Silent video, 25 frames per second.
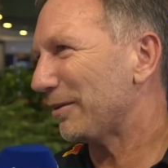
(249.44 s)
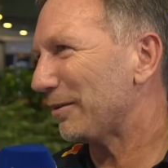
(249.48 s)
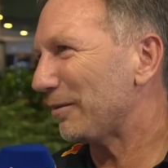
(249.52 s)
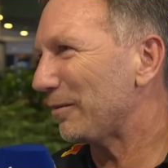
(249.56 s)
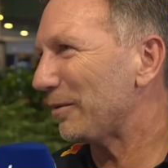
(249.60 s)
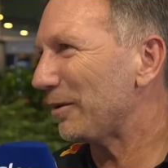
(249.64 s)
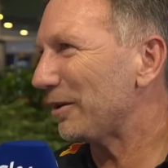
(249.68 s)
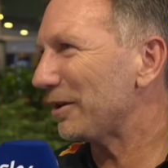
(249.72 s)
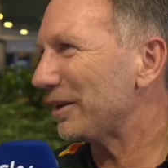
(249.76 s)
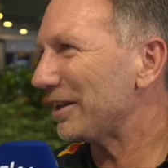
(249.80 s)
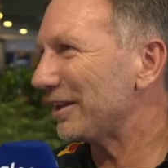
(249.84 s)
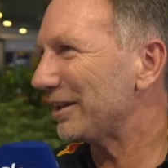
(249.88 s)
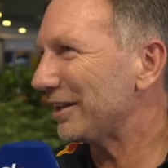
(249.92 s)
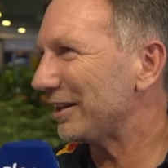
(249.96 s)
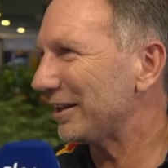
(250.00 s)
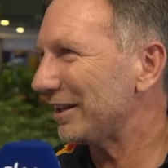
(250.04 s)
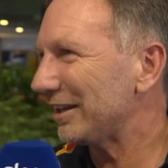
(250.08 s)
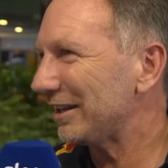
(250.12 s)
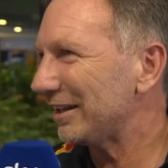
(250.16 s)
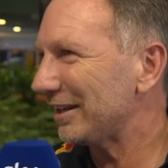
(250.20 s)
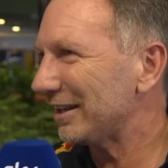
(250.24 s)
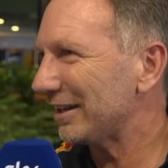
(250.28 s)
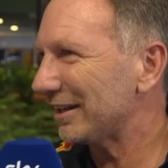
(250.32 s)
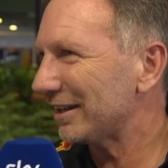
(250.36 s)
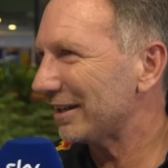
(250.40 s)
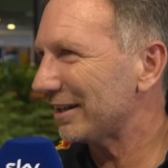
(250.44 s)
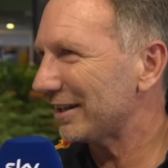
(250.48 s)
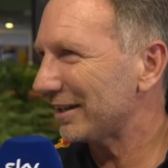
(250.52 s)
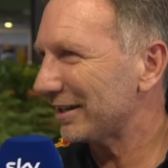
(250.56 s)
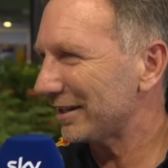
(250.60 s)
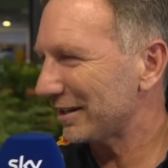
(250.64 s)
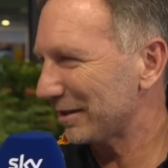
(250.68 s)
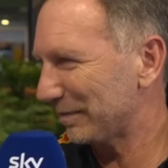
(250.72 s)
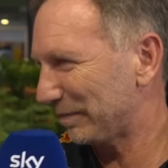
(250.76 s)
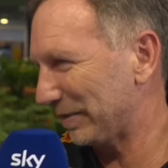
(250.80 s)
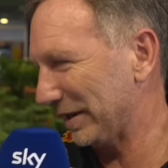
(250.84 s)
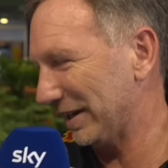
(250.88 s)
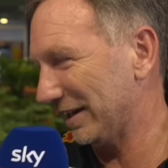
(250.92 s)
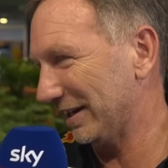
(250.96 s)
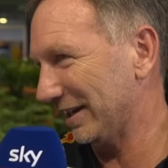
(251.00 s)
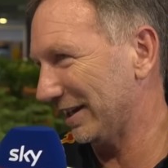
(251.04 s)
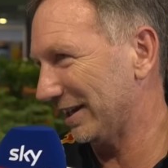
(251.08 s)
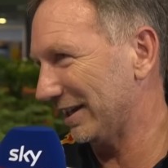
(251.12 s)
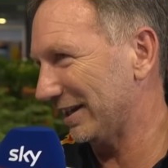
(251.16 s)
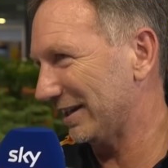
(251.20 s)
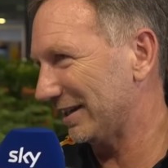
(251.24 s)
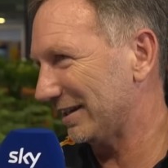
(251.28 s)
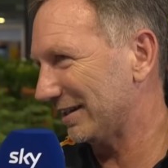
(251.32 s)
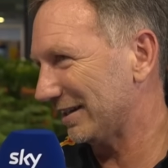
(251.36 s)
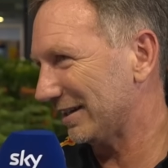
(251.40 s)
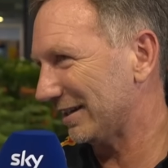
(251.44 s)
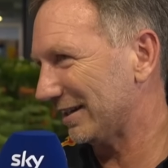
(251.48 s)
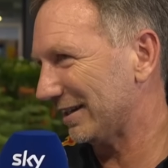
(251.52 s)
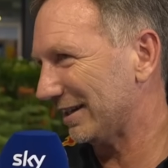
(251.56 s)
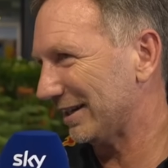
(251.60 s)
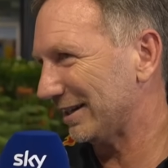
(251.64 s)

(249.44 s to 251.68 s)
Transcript: one in the pit lane,